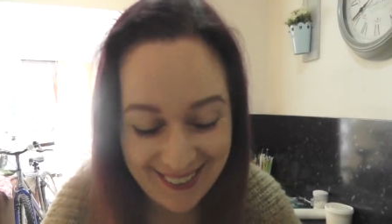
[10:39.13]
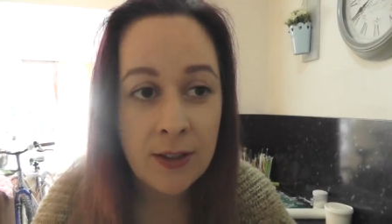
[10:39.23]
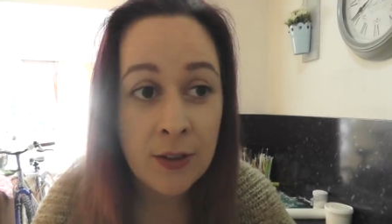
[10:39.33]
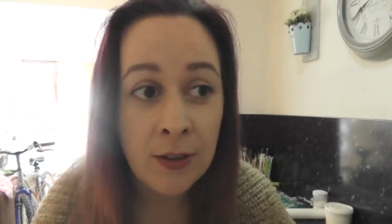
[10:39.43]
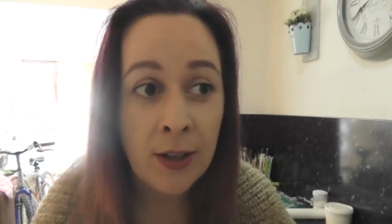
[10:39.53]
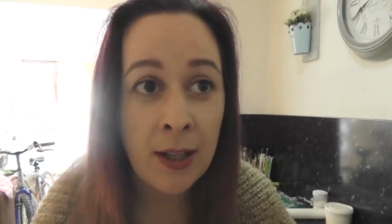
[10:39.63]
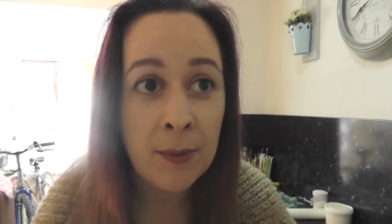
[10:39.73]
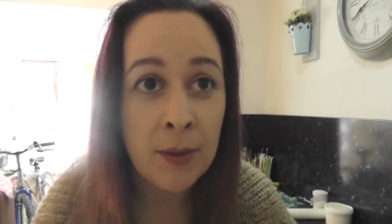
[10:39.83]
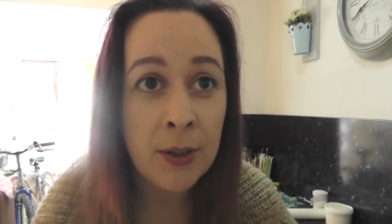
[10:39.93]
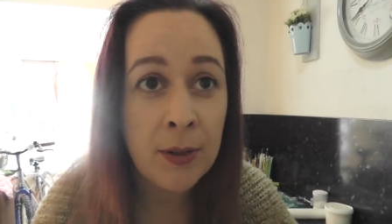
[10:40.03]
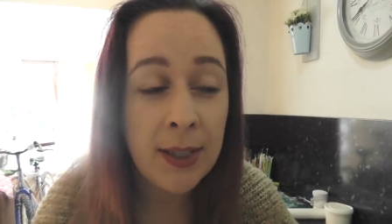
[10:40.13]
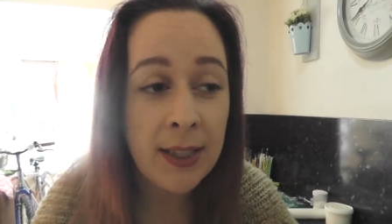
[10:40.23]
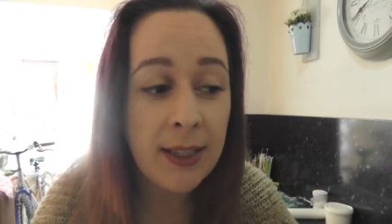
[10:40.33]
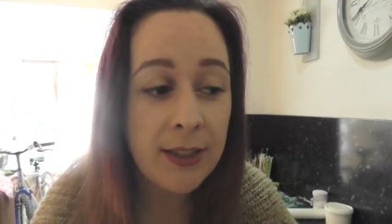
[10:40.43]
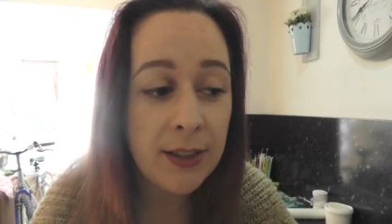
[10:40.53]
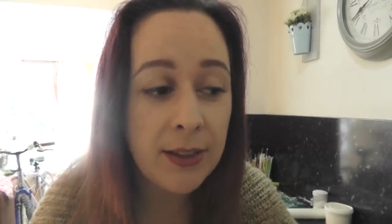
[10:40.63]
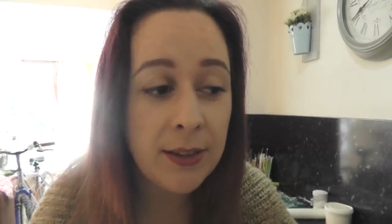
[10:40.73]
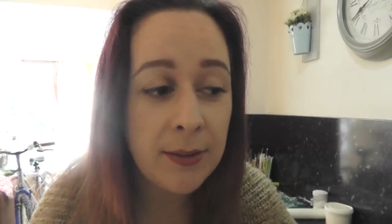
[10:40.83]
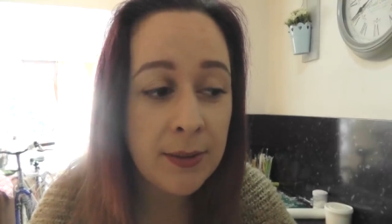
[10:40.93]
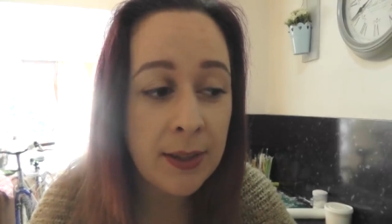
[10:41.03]
So I'm gonna quickly
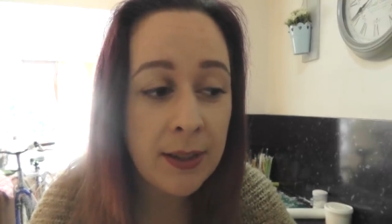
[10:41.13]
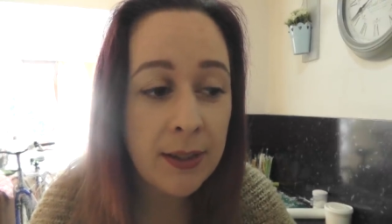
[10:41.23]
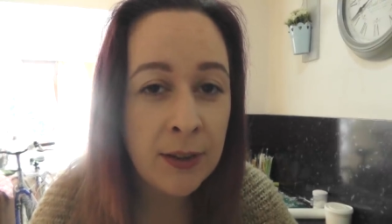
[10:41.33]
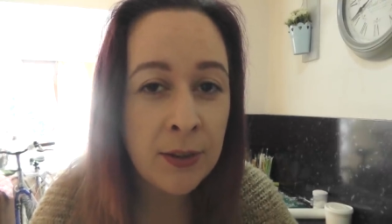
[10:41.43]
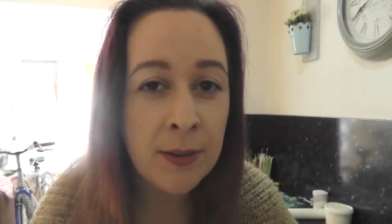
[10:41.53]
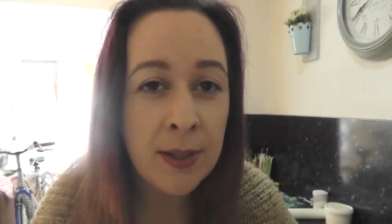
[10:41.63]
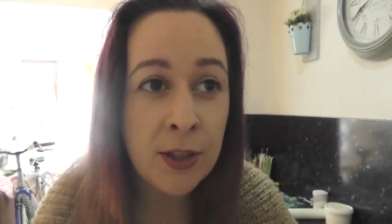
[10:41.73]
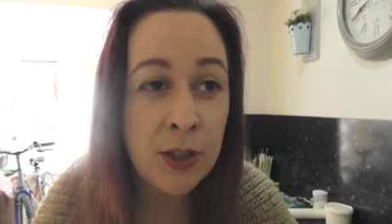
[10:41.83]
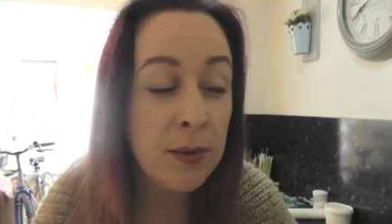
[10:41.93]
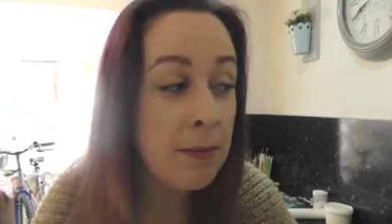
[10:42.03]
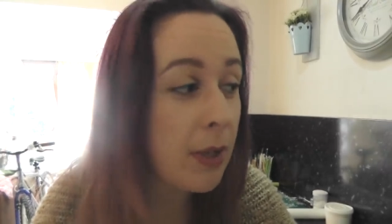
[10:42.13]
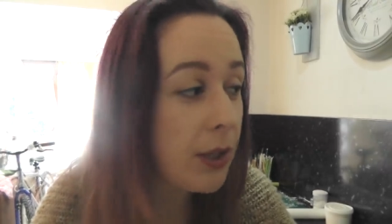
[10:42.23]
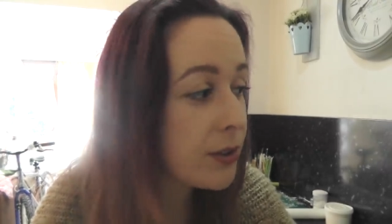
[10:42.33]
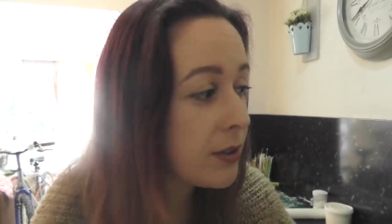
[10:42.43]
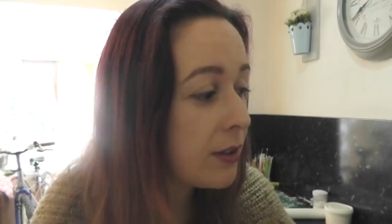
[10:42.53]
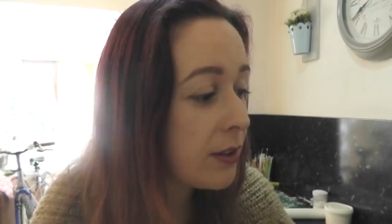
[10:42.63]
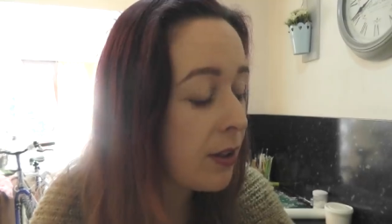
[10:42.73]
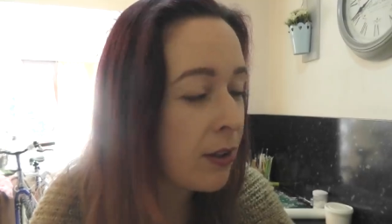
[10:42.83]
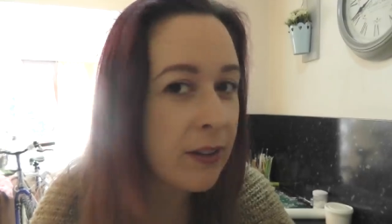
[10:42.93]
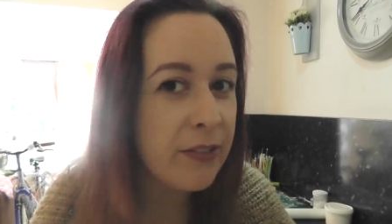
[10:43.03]
do, I don't know whether to do a model
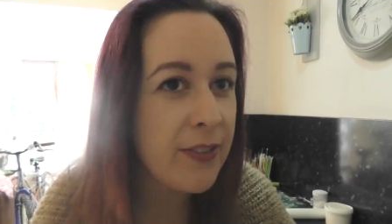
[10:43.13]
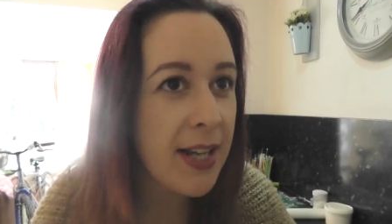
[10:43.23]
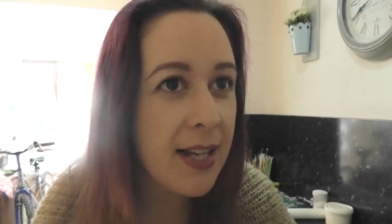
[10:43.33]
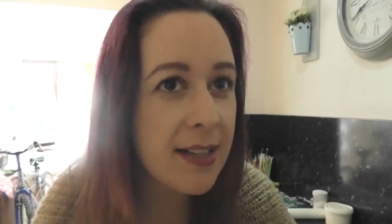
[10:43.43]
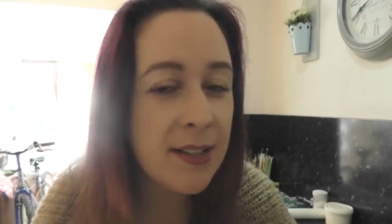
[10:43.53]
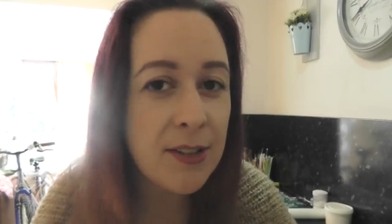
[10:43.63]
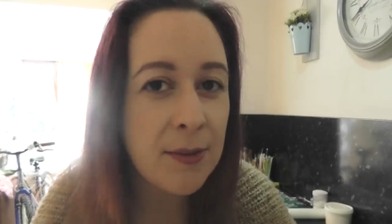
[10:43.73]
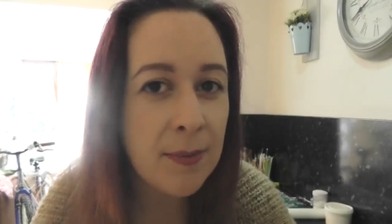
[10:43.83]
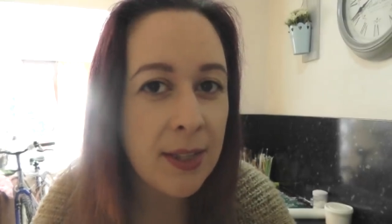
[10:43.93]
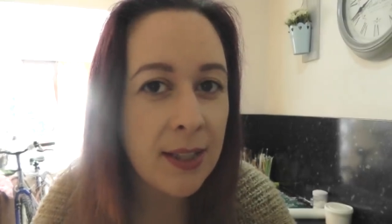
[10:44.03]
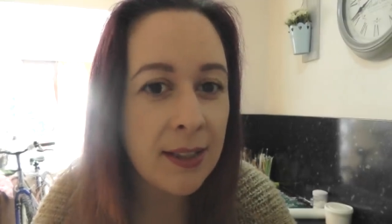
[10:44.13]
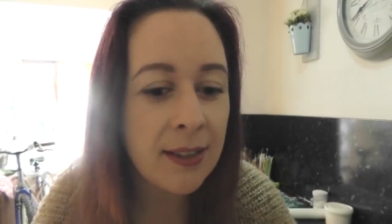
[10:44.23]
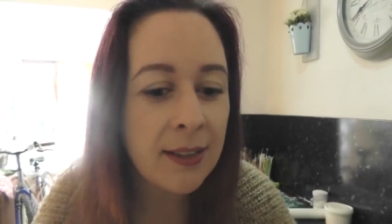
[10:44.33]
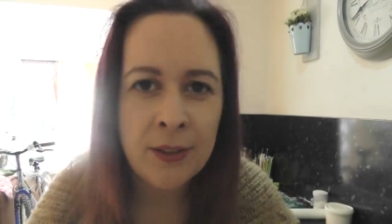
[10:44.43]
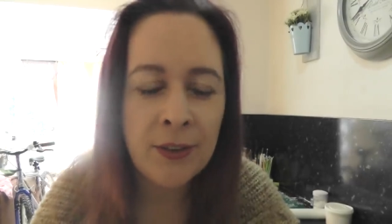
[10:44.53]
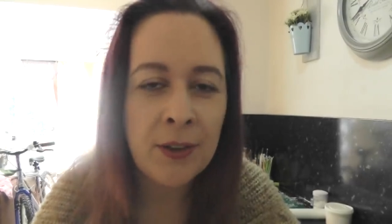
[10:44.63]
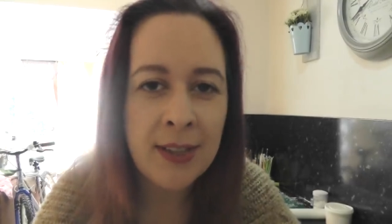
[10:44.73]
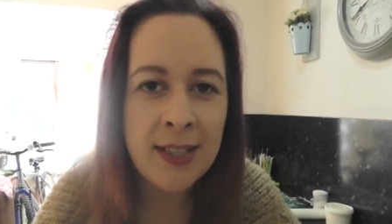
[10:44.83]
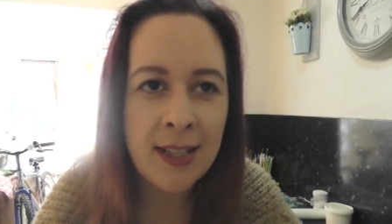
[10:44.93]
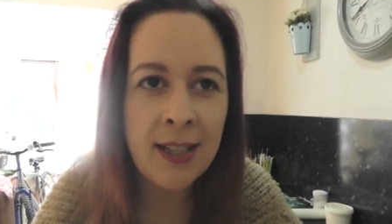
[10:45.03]
or a face or something. You'll have
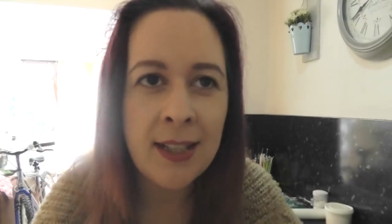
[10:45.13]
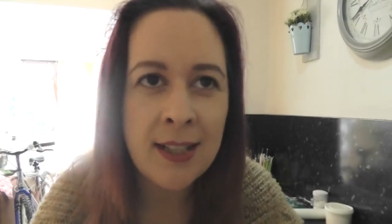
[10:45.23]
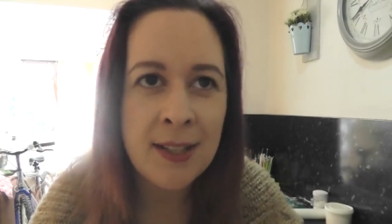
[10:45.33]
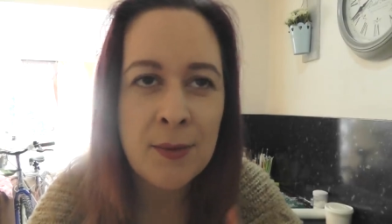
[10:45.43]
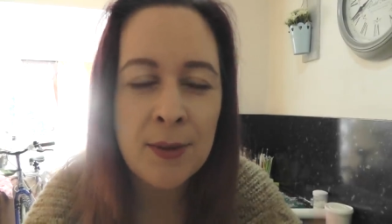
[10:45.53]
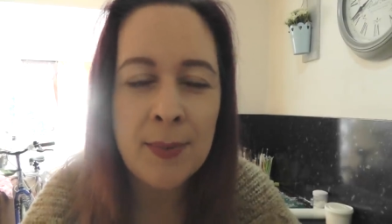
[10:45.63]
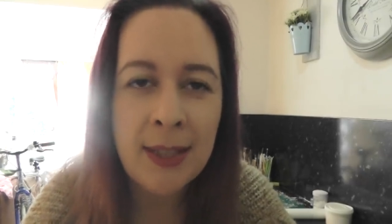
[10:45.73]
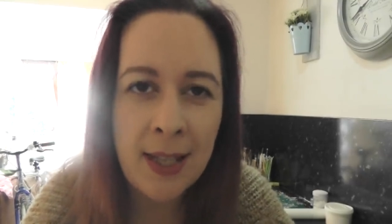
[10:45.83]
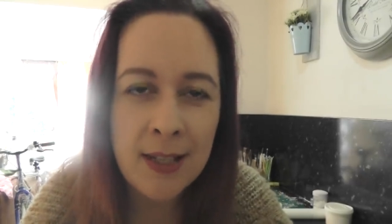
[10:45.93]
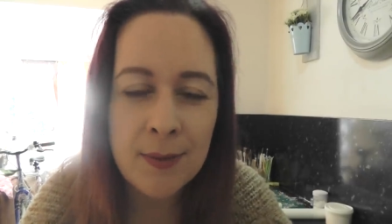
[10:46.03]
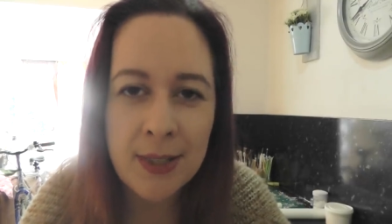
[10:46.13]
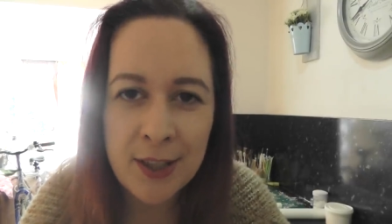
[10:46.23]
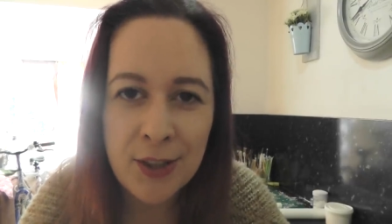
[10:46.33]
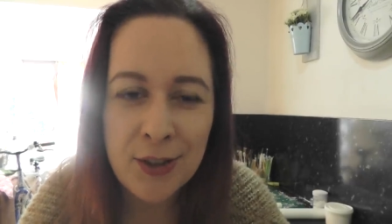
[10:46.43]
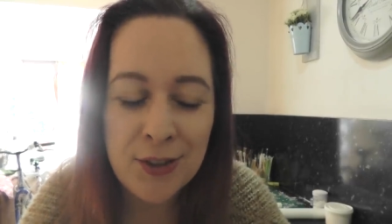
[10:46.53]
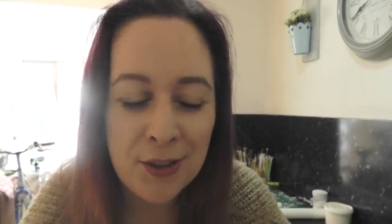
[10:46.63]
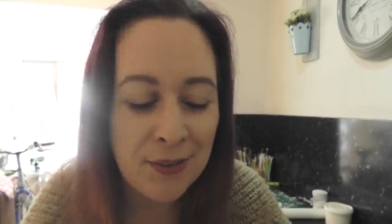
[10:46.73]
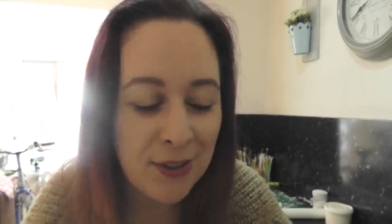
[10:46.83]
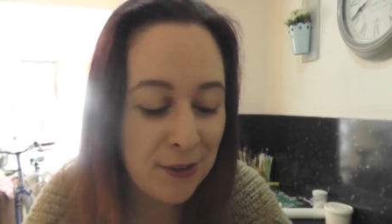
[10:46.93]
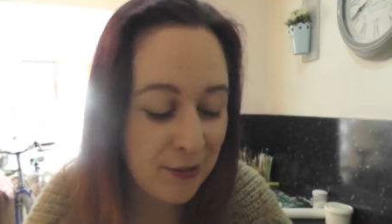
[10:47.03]
already seen it because it would have been last week's
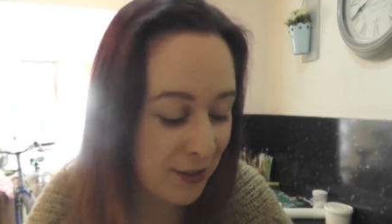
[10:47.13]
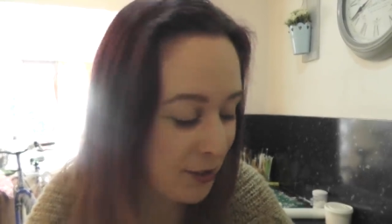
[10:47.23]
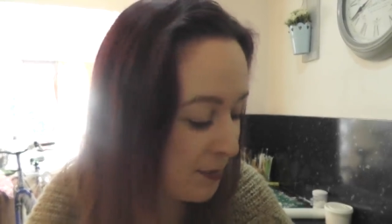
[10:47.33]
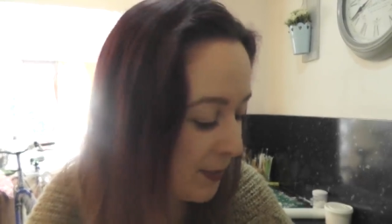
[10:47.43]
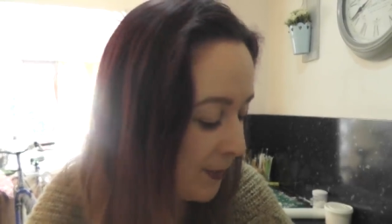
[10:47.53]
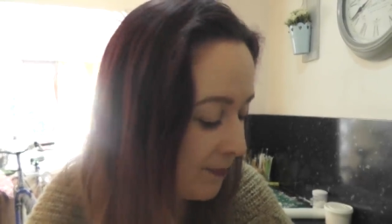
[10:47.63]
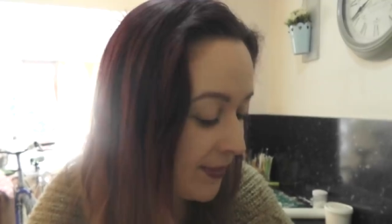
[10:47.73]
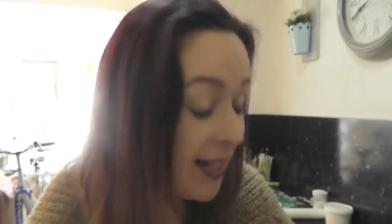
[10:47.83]
tutorial for you, but